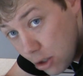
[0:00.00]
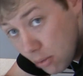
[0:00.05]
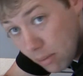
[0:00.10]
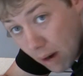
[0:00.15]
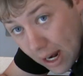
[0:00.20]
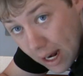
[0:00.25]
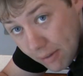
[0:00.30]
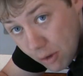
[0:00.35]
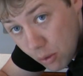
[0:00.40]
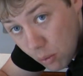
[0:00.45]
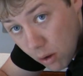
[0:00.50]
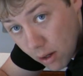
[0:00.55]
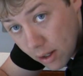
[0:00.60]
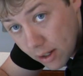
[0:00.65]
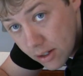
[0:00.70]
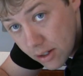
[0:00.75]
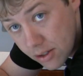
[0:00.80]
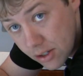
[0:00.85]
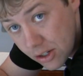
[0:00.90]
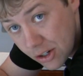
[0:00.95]
You might even want to
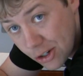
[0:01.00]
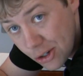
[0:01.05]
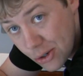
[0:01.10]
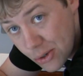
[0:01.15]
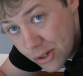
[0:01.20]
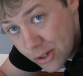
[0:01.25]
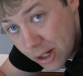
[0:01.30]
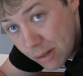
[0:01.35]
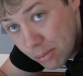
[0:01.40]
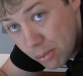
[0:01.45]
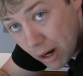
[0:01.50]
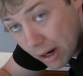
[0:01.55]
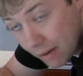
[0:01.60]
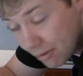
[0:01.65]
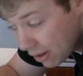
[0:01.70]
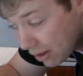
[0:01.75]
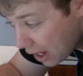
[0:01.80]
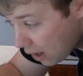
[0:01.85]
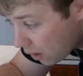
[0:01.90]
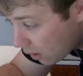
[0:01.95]
consider using a bread
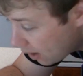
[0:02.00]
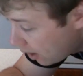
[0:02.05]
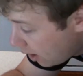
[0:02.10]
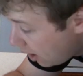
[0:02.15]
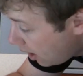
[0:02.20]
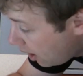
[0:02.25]
flour.